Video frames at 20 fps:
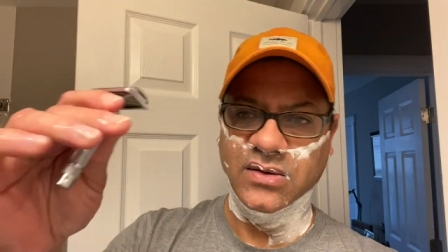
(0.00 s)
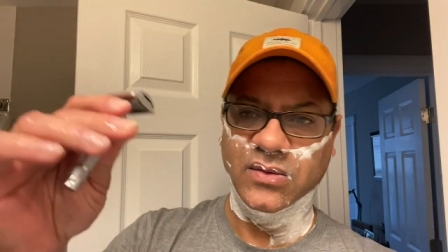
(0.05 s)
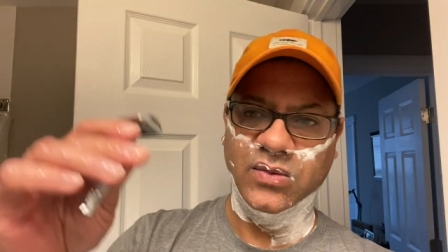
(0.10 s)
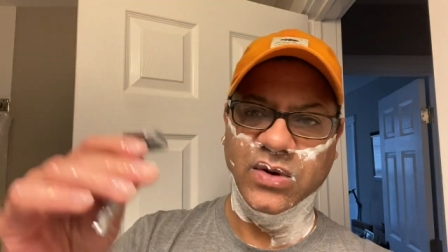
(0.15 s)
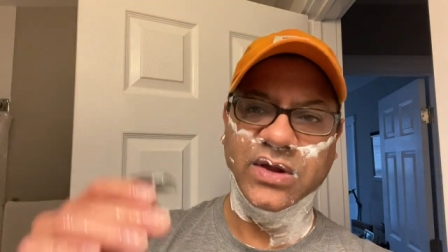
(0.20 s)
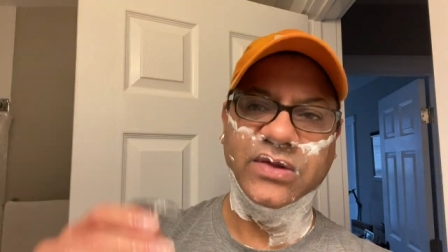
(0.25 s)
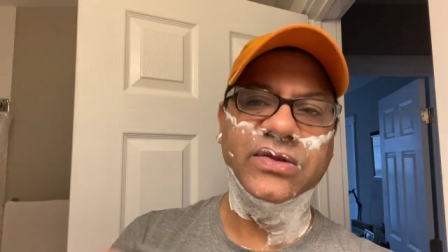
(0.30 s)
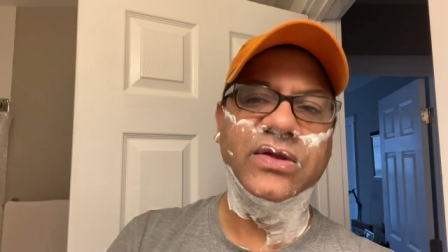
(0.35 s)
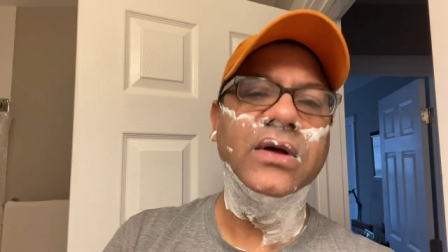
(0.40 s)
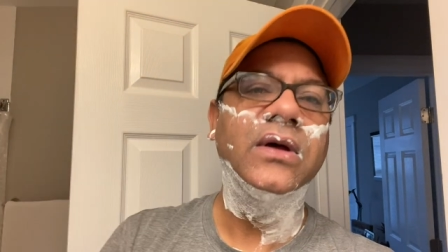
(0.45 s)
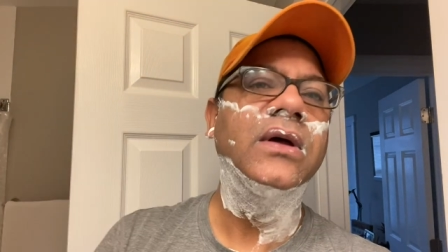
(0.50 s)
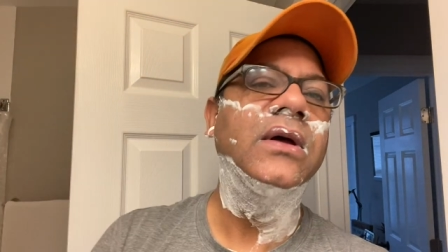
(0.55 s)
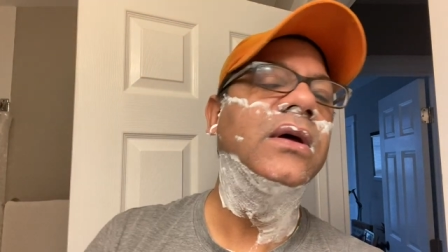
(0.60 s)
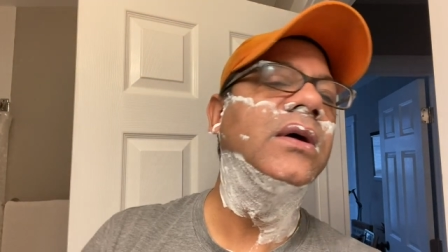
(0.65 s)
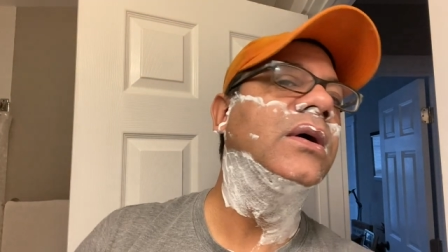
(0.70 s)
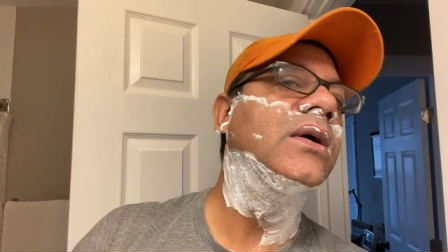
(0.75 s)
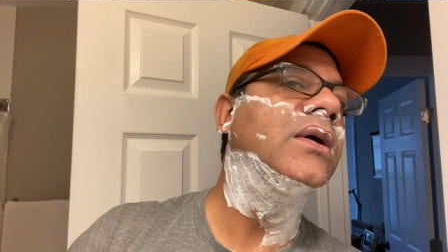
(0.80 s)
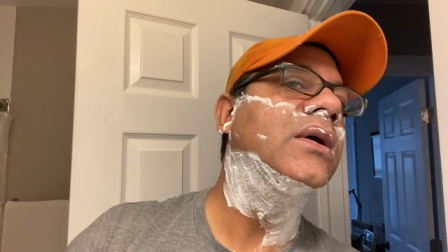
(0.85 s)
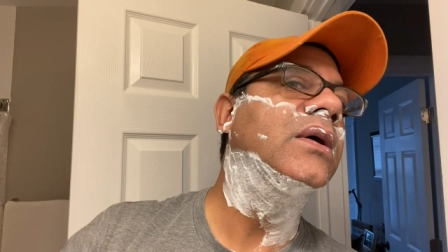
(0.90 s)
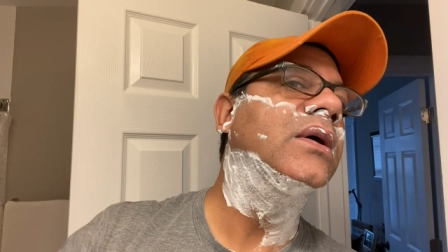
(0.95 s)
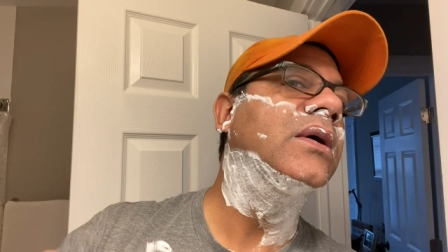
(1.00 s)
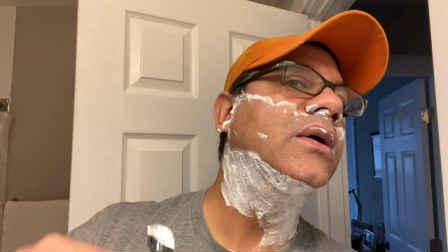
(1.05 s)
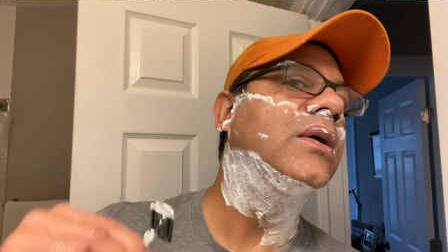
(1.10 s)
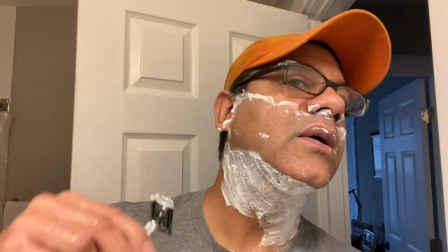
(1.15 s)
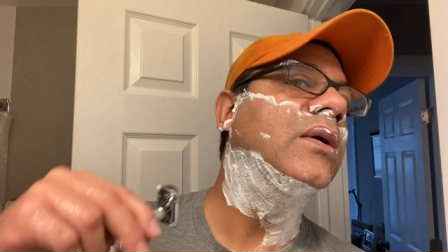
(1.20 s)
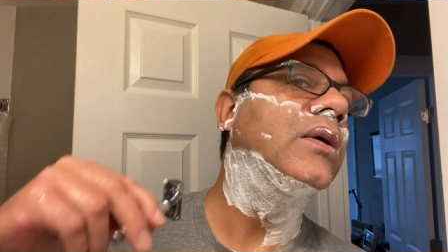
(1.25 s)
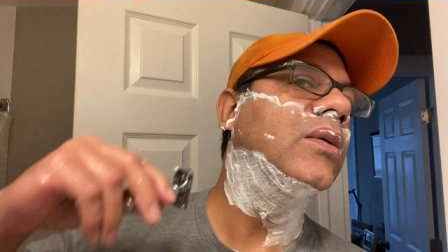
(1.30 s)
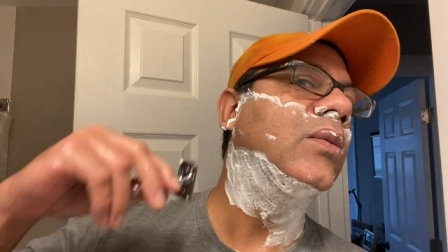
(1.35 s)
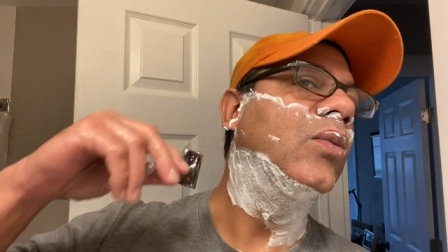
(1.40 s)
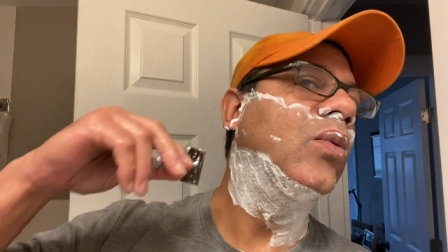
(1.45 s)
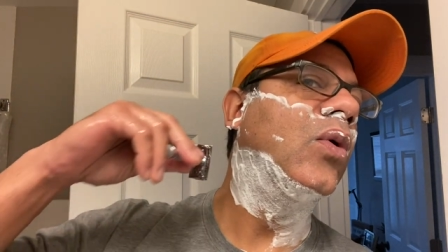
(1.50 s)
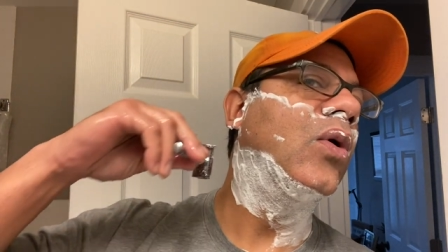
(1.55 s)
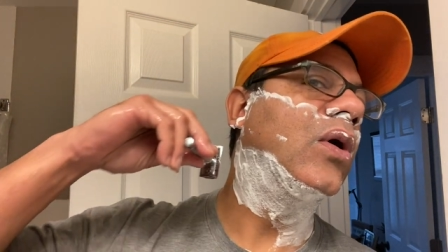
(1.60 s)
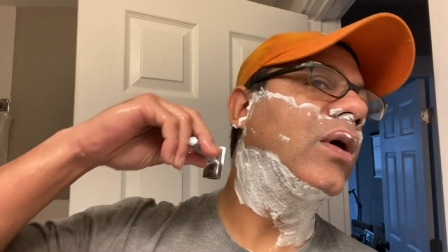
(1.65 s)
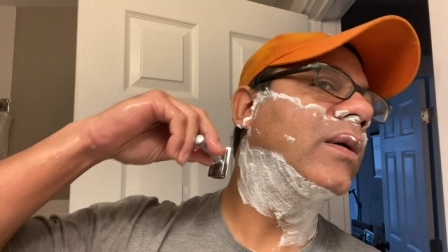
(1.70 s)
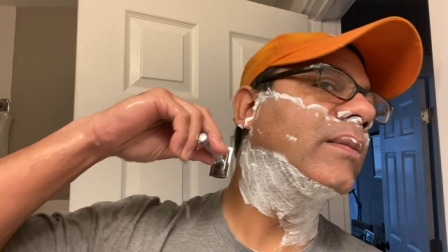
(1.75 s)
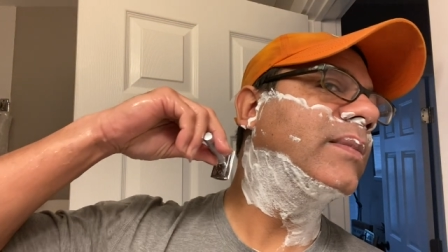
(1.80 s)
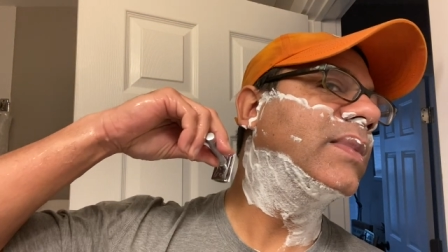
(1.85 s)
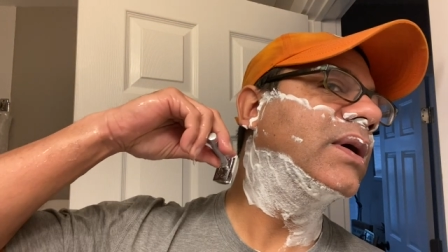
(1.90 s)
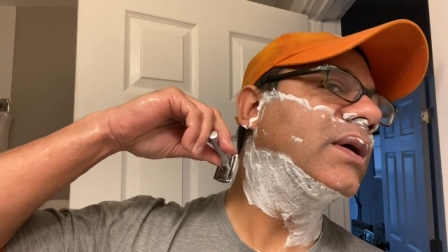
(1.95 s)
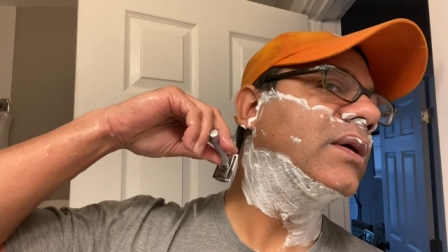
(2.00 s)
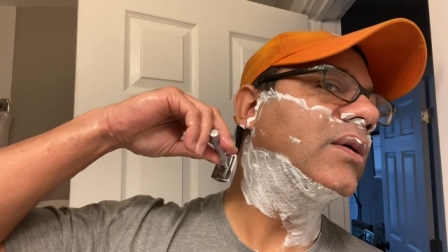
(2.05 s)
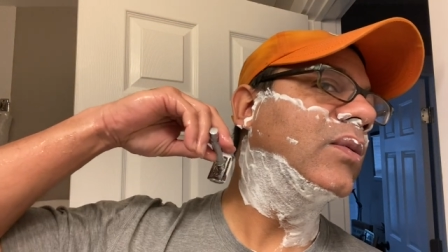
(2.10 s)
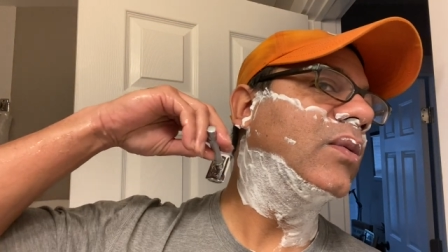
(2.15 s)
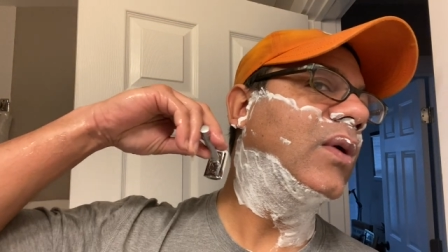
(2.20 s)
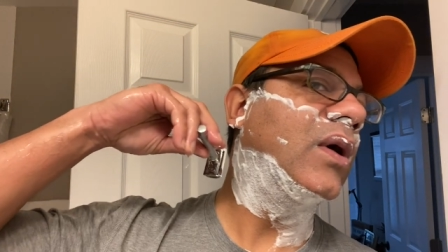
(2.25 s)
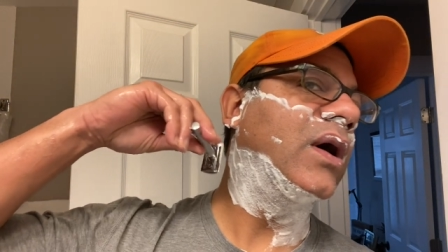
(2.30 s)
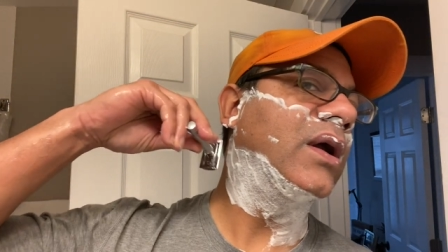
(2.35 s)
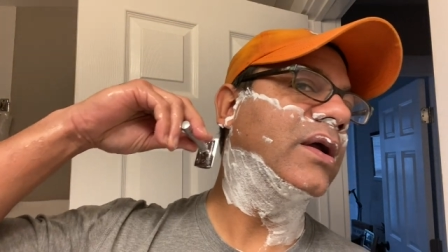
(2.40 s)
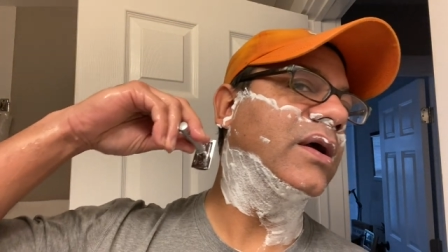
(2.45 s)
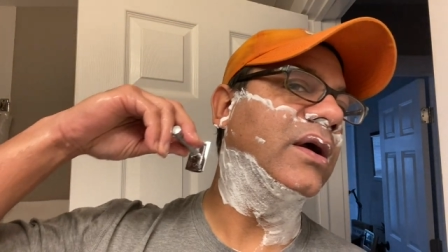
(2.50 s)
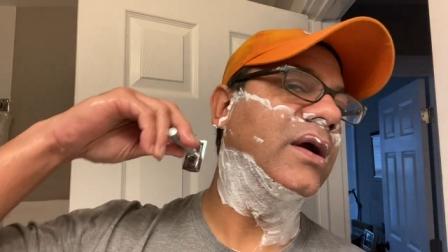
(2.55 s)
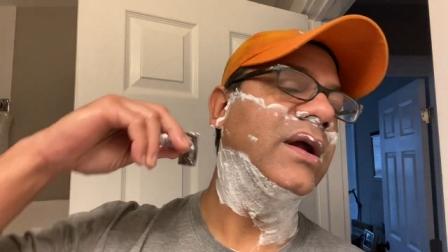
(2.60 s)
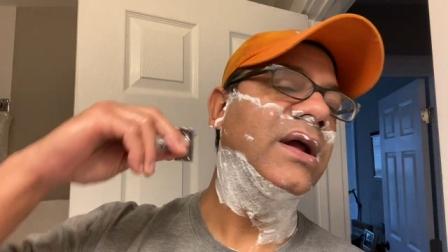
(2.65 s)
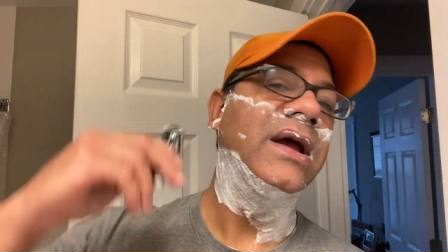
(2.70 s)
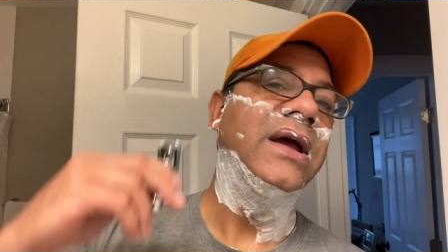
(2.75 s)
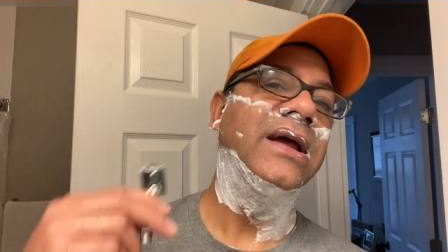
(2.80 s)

with warm water.